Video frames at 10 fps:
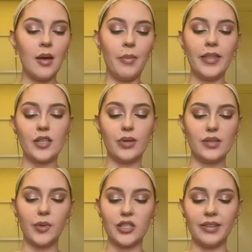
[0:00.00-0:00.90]
But this
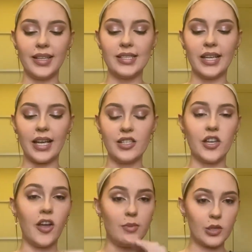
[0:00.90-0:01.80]
one's most realistic in
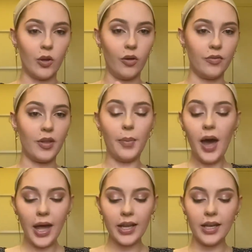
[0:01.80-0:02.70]
terms of the
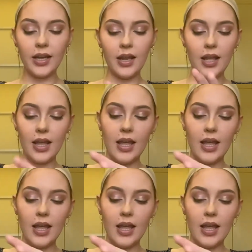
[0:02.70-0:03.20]
parting.